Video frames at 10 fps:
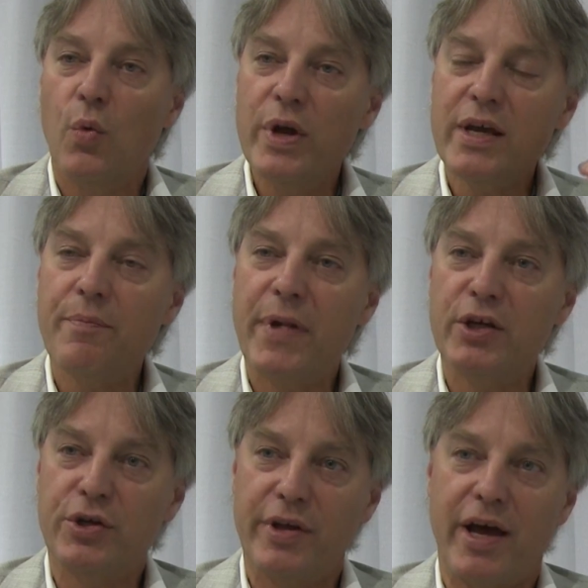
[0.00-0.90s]
we can
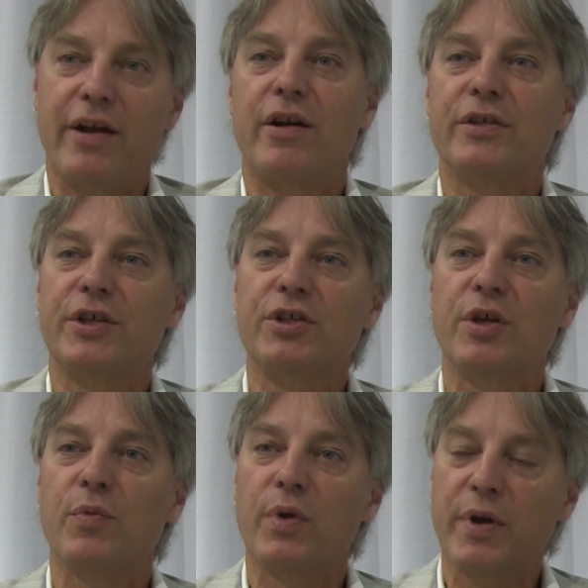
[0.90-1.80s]
measure that, and our
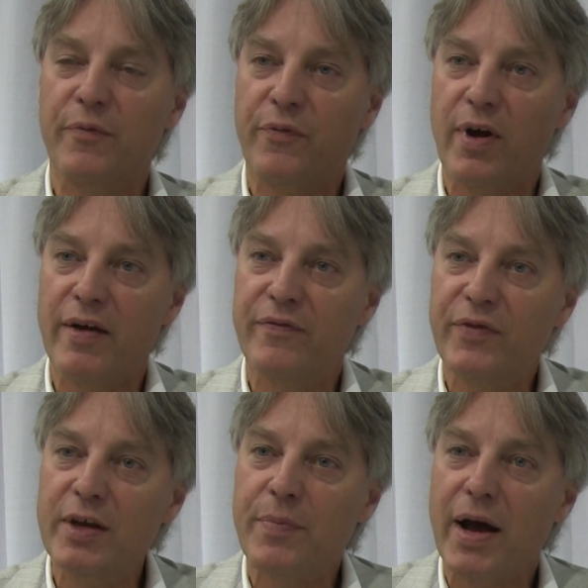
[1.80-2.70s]
system can provide
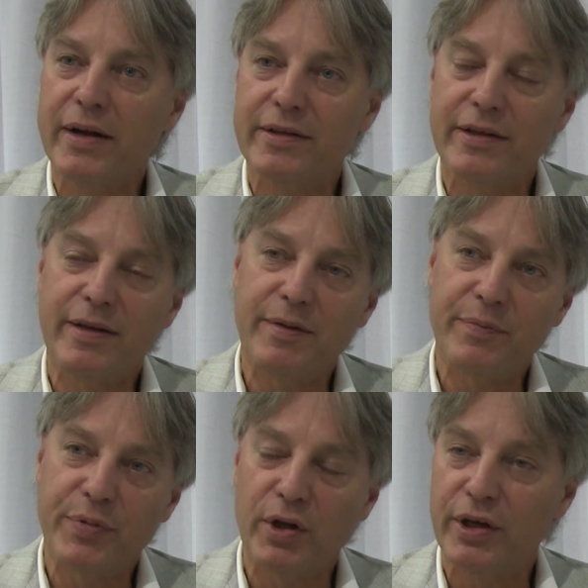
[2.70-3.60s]
feedback to the
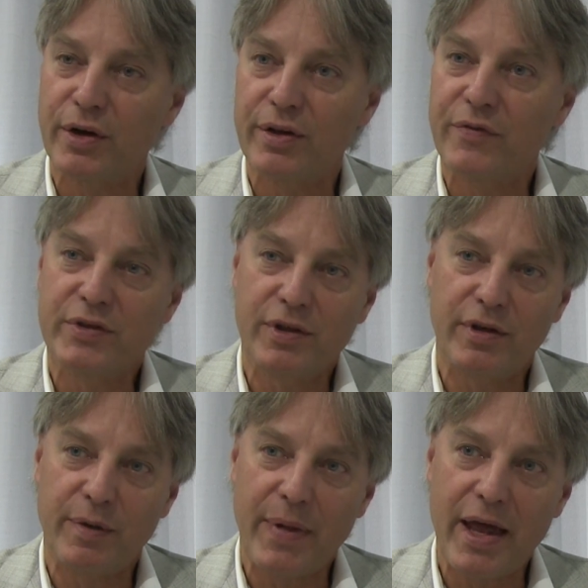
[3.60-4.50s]
building or the
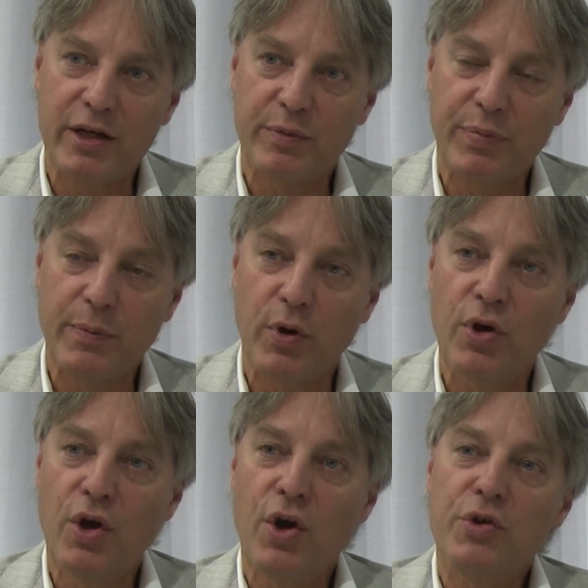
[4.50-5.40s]
facility management
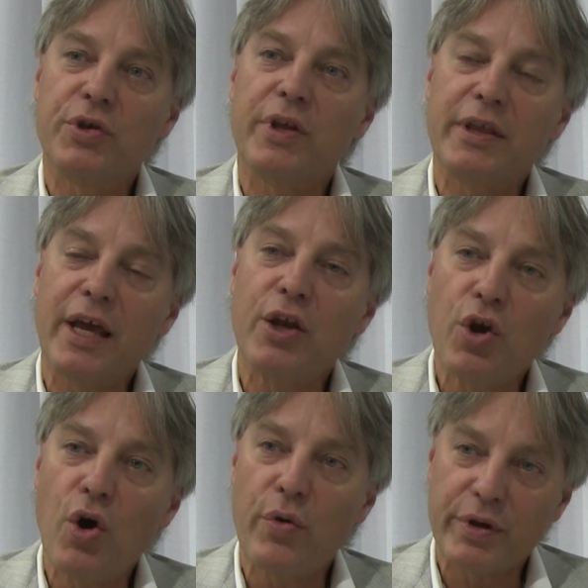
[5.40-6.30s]
people so that they
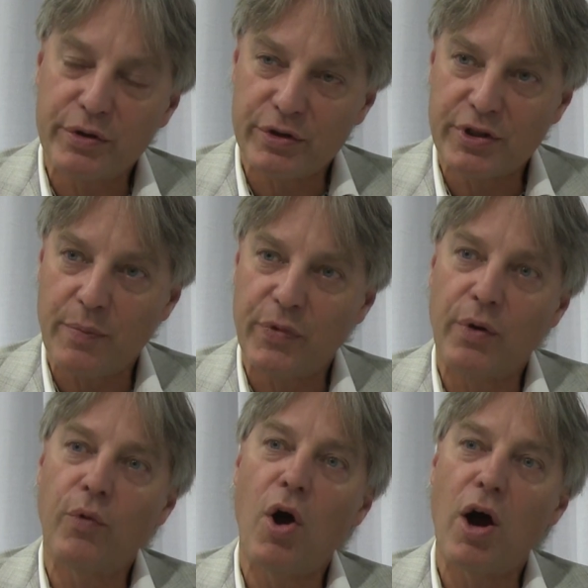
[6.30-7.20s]
know that there's
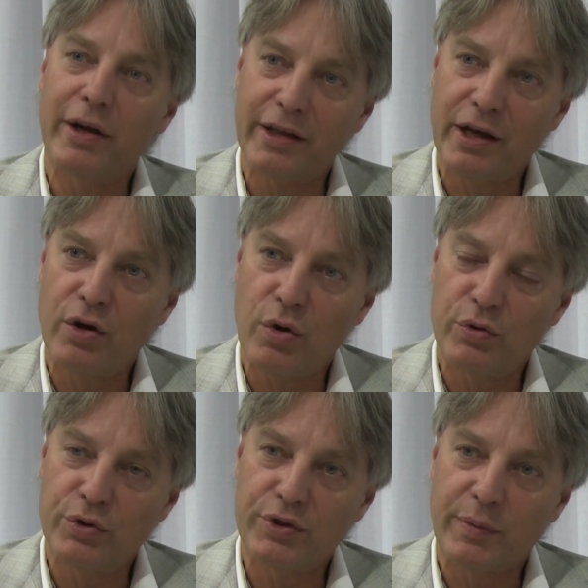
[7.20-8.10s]
something wrong and they can go
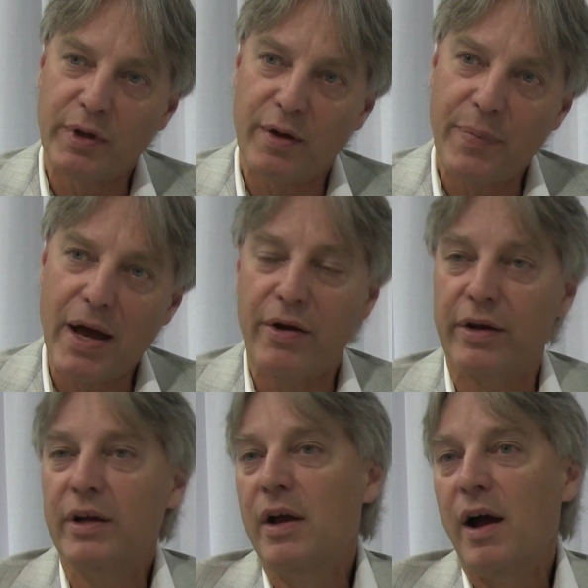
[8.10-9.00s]
and do something about
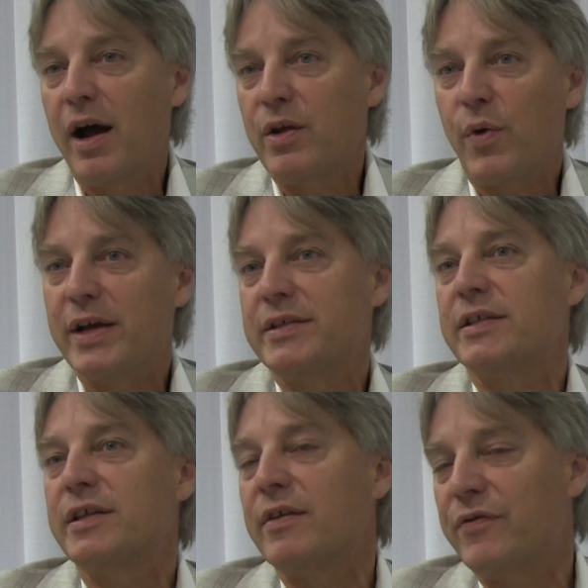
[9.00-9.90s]
it. Otherwise,
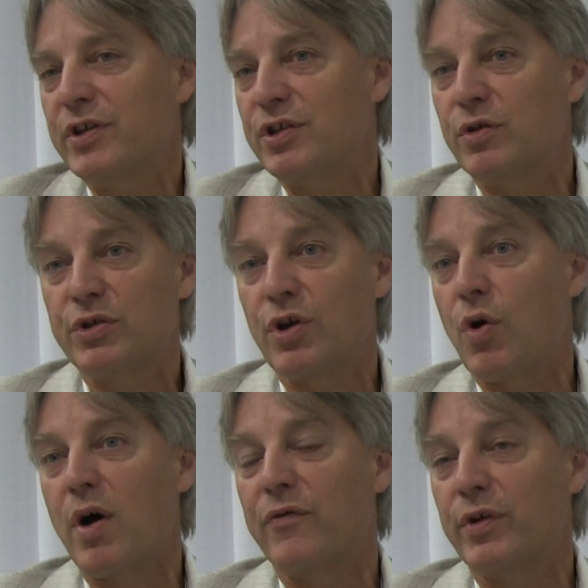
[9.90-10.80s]
this inefficient use can
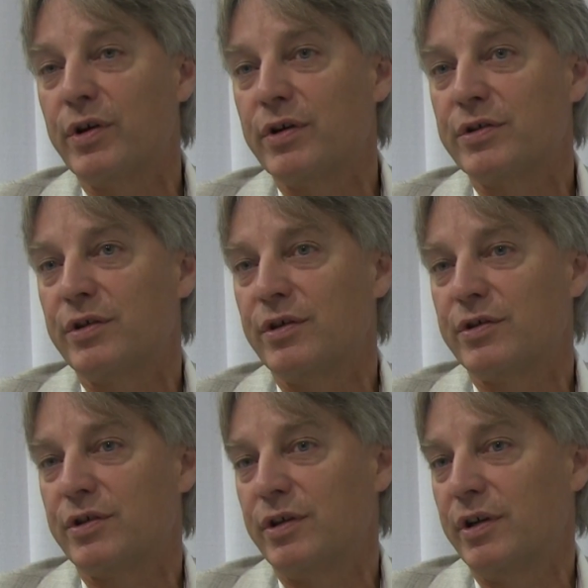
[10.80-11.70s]
go on for years and
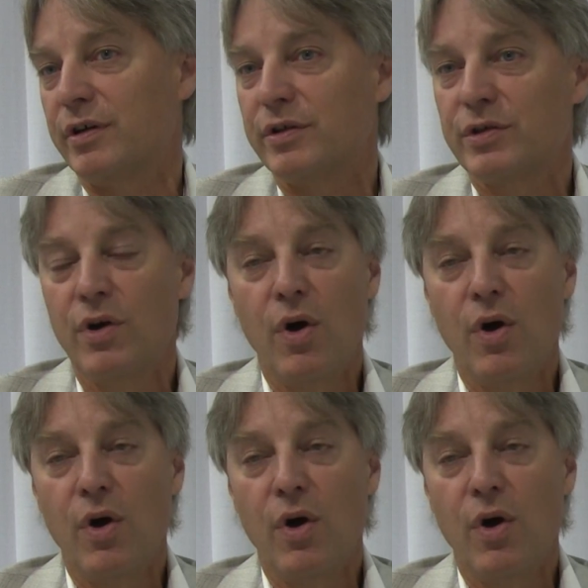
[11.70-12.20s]
years and years.